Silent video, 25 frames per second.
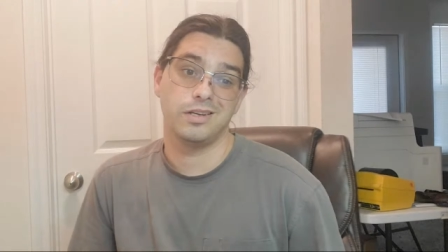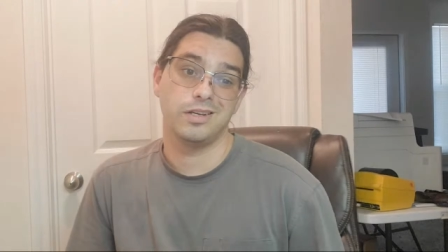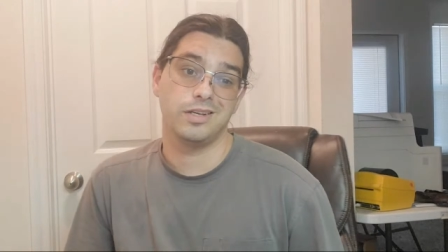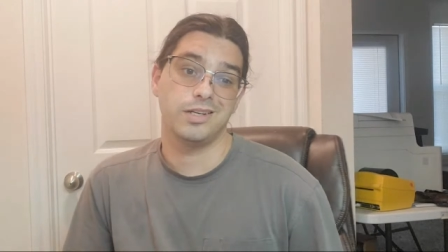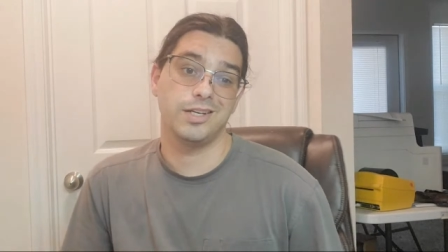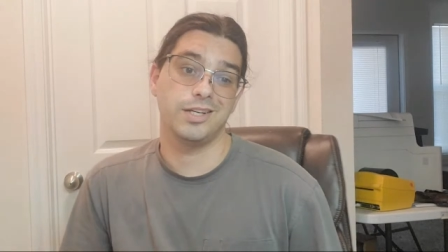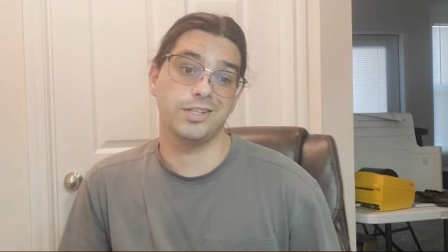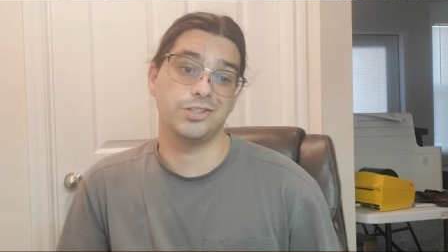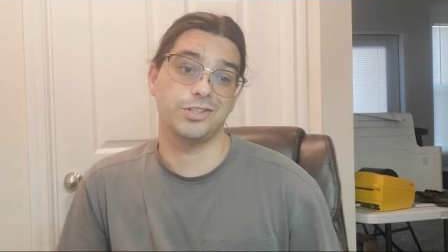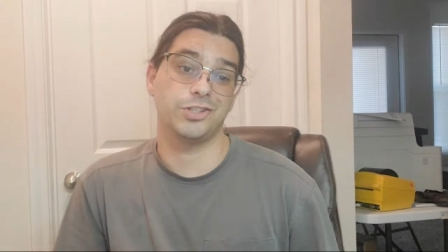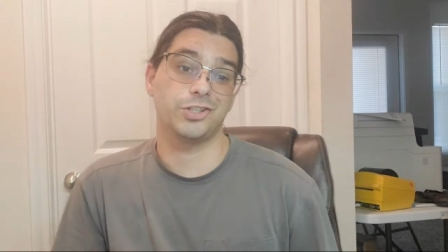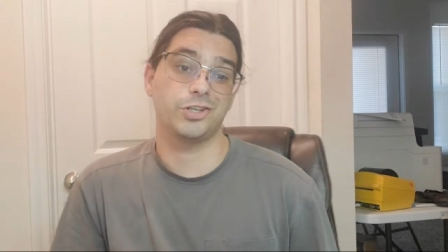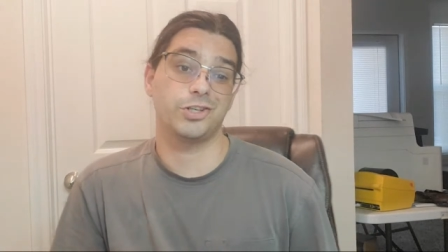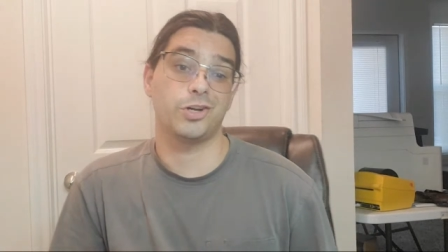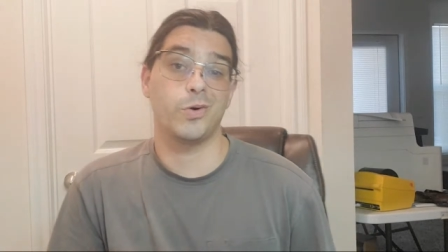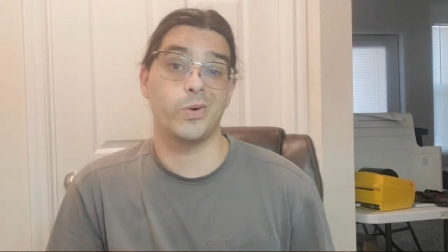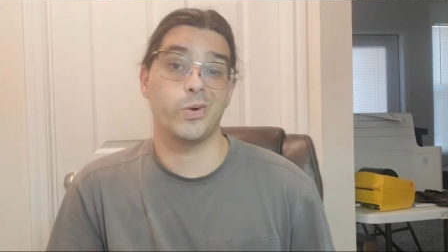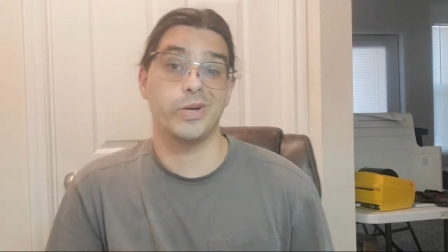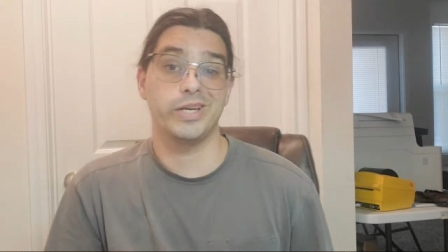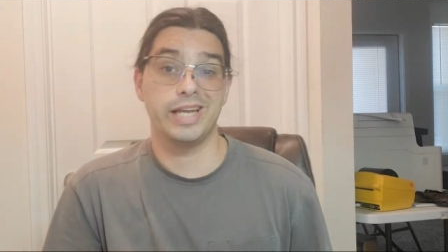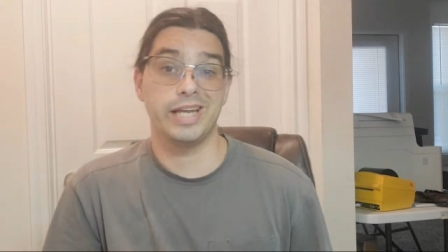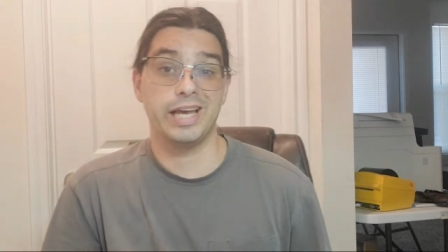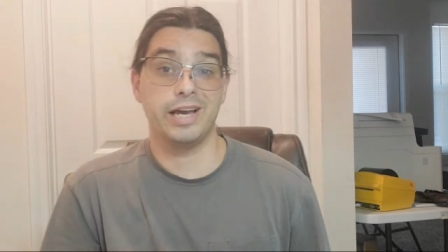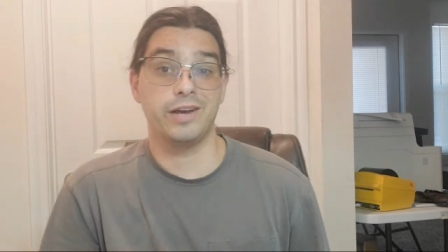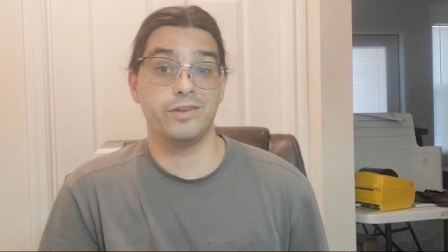because you're
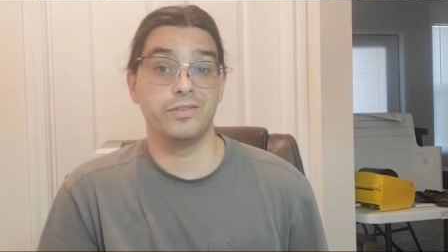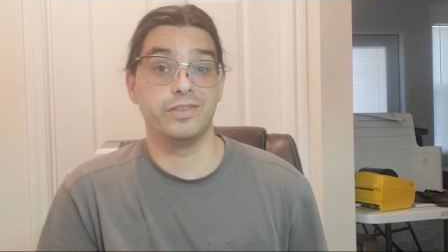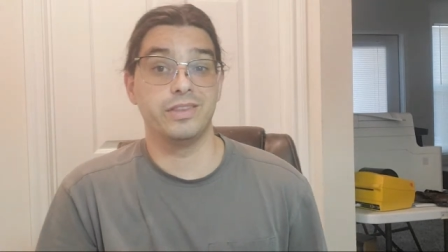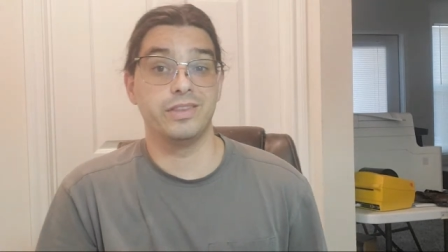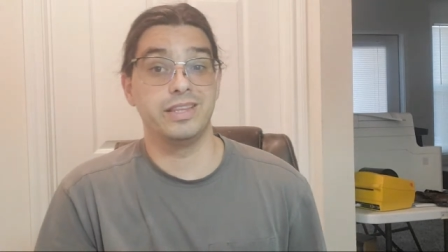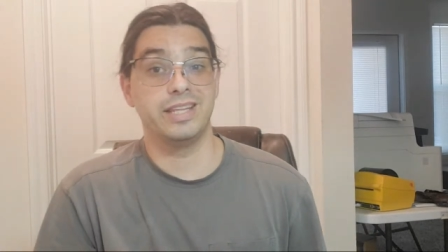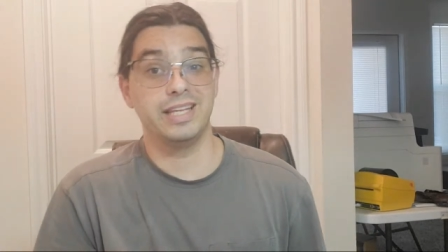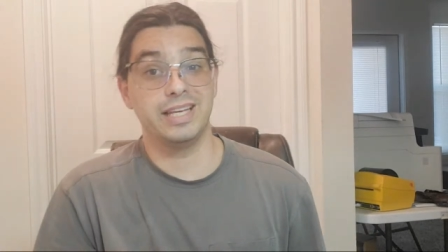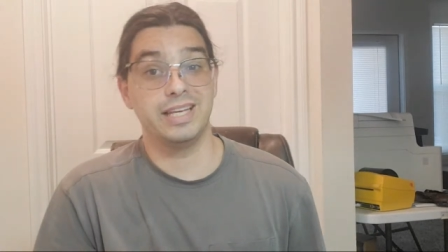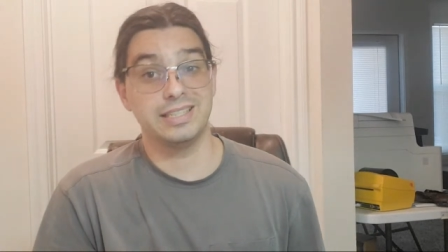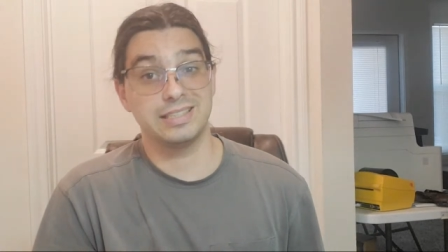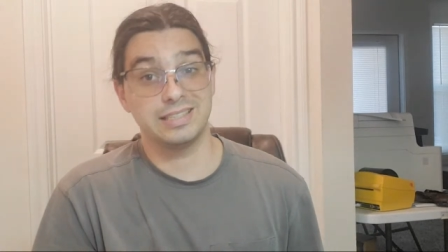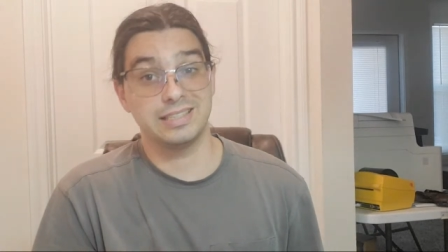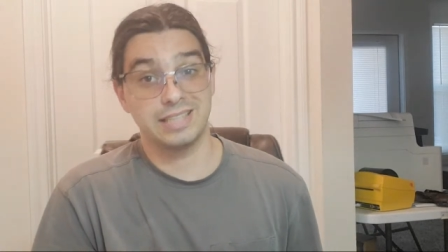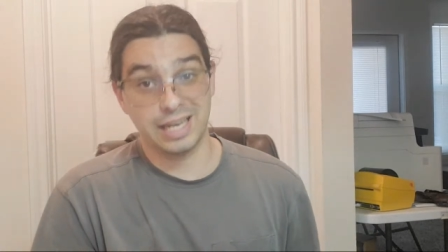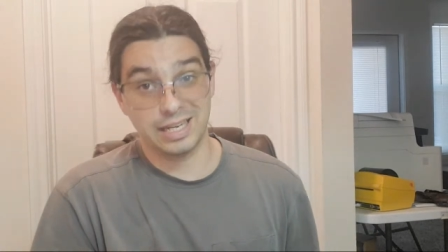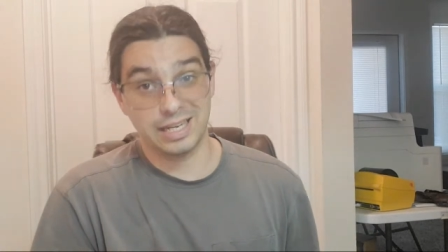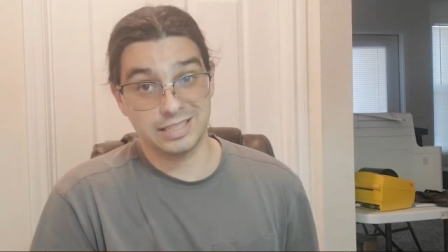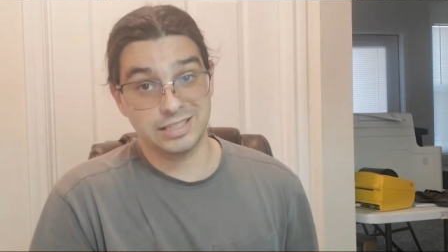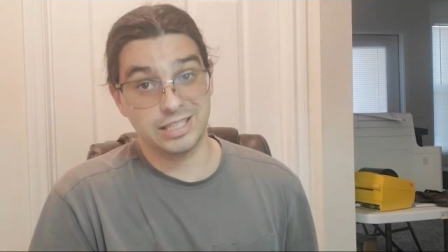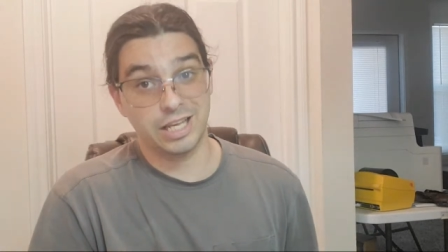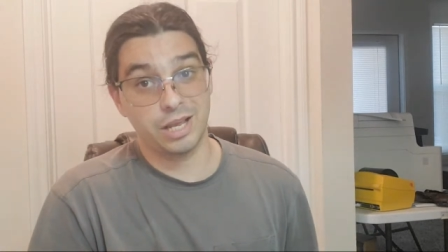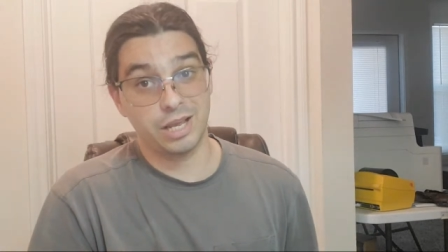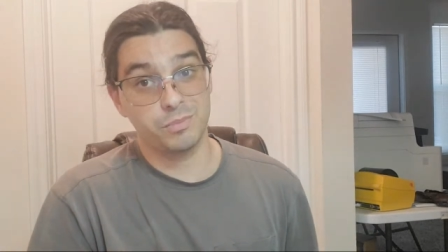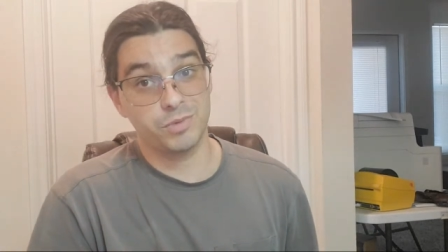going down the exact
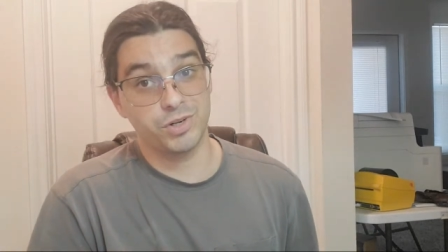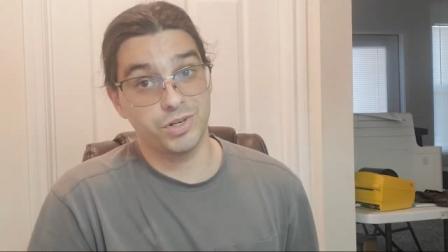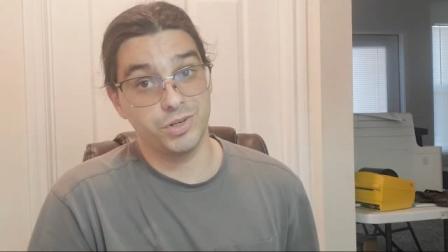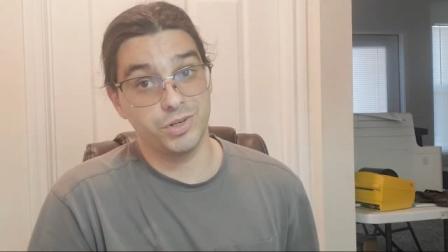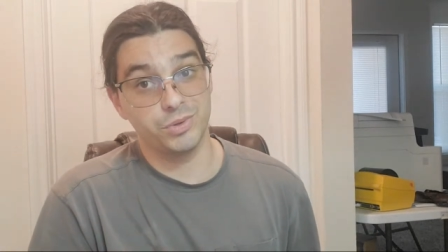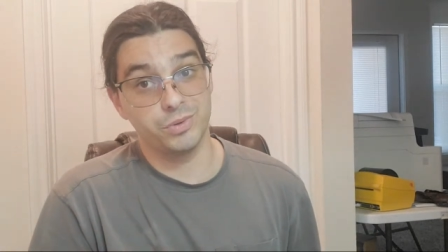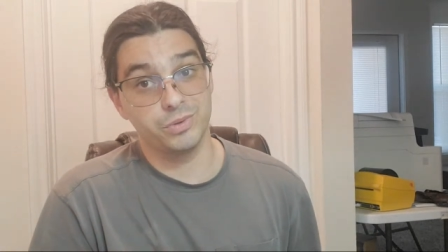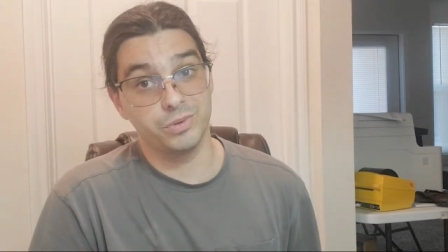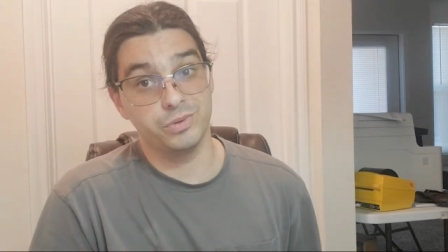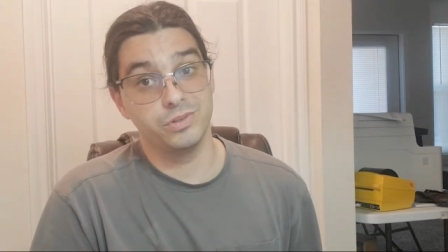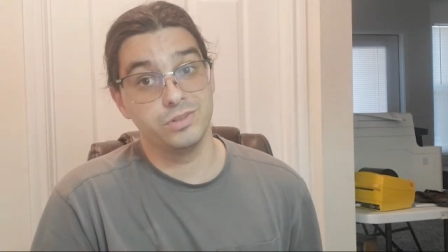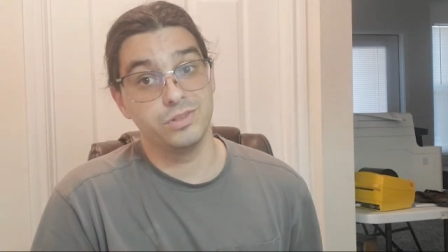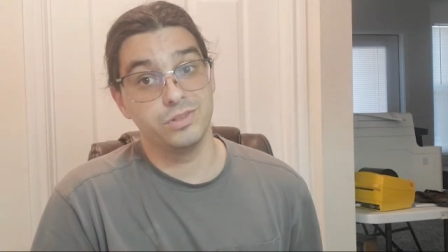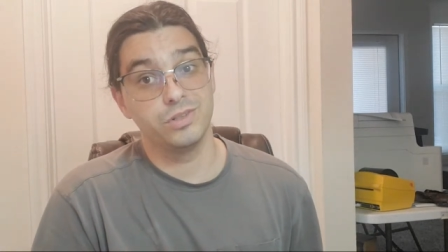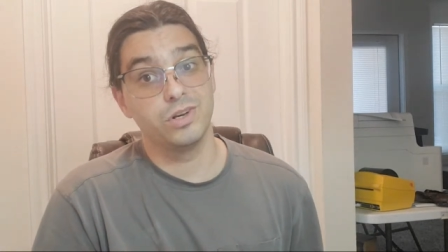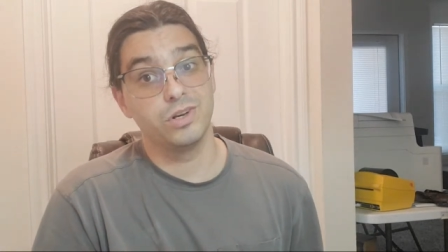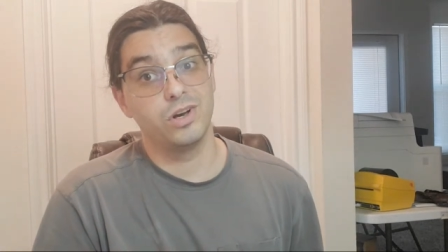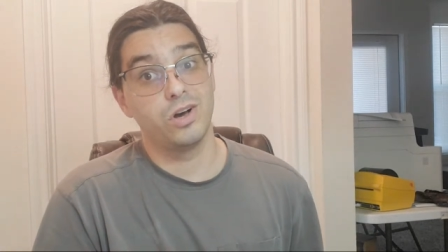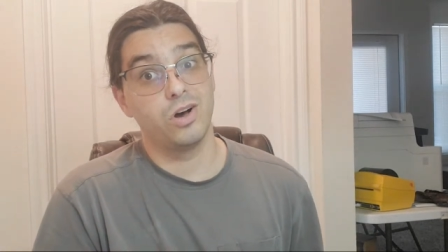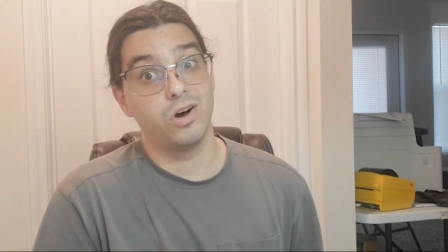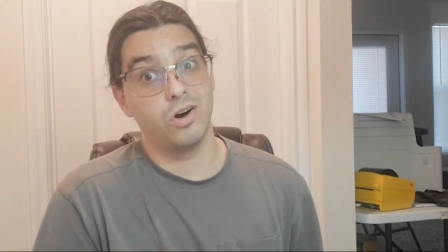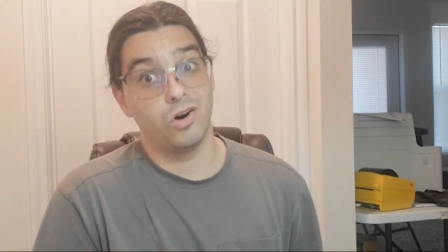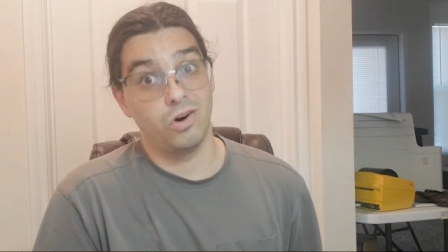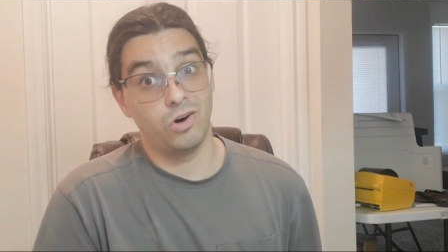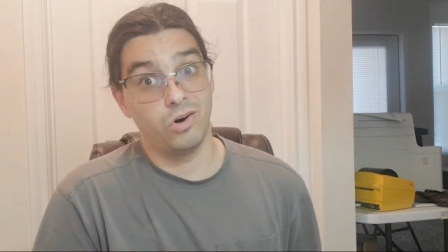same road
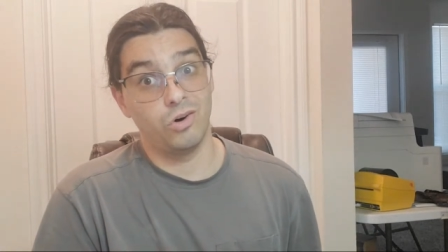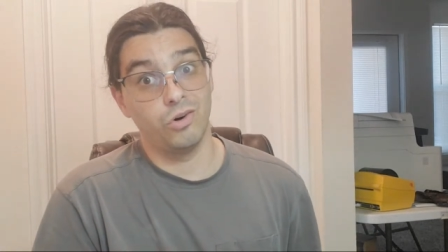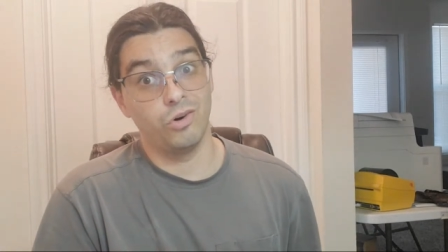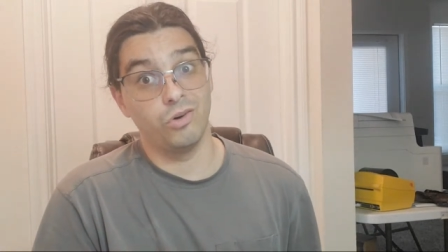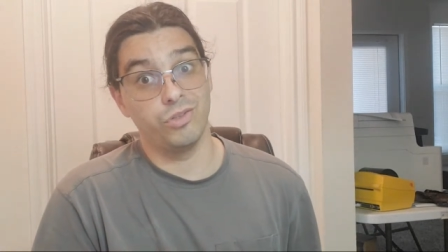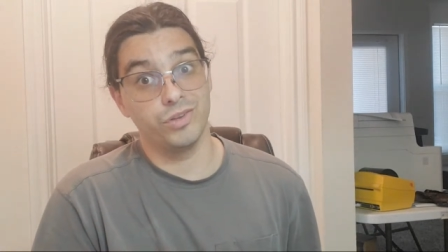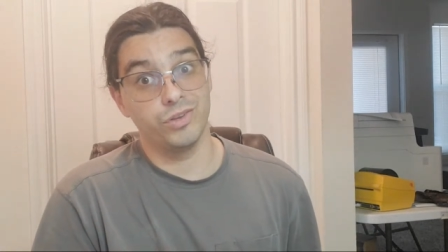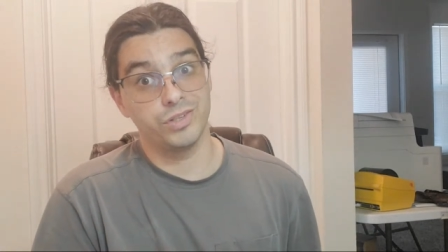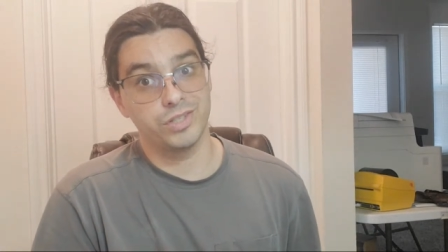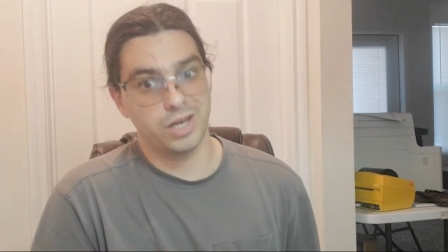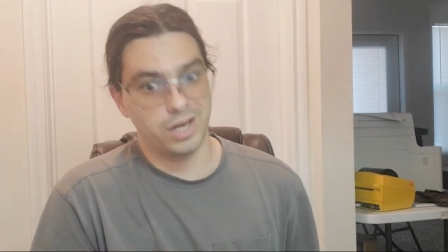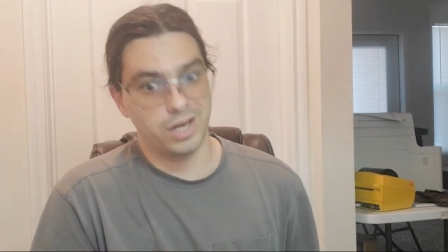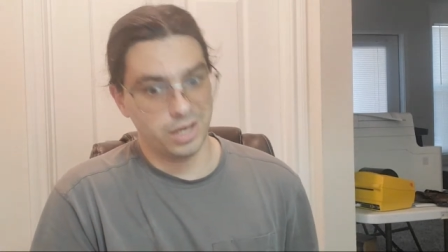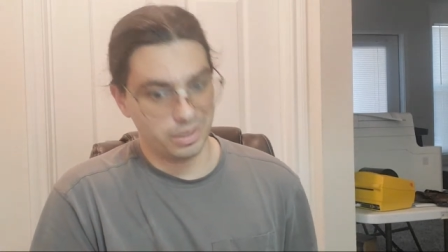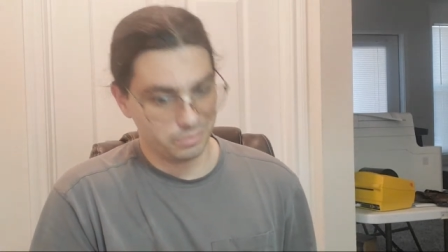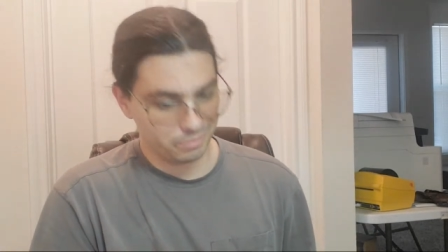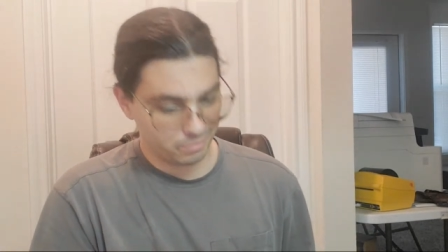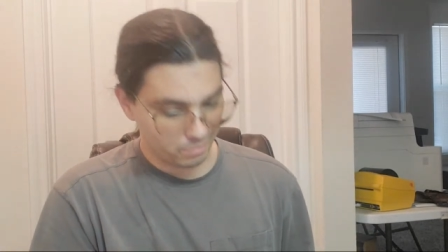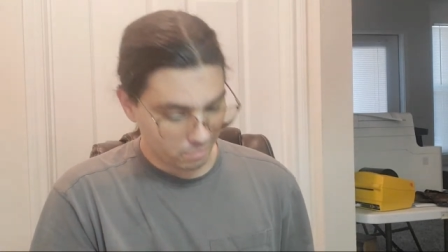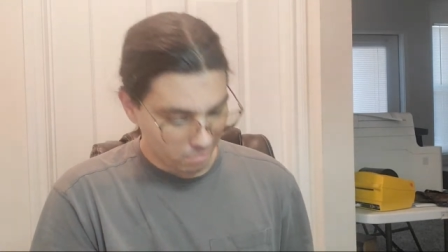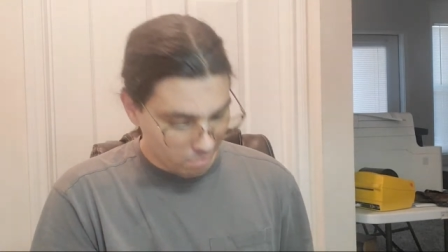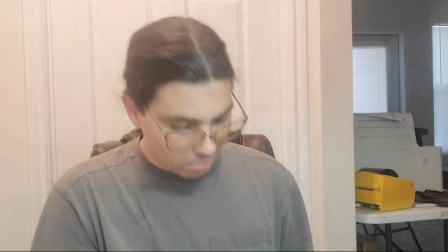all the time.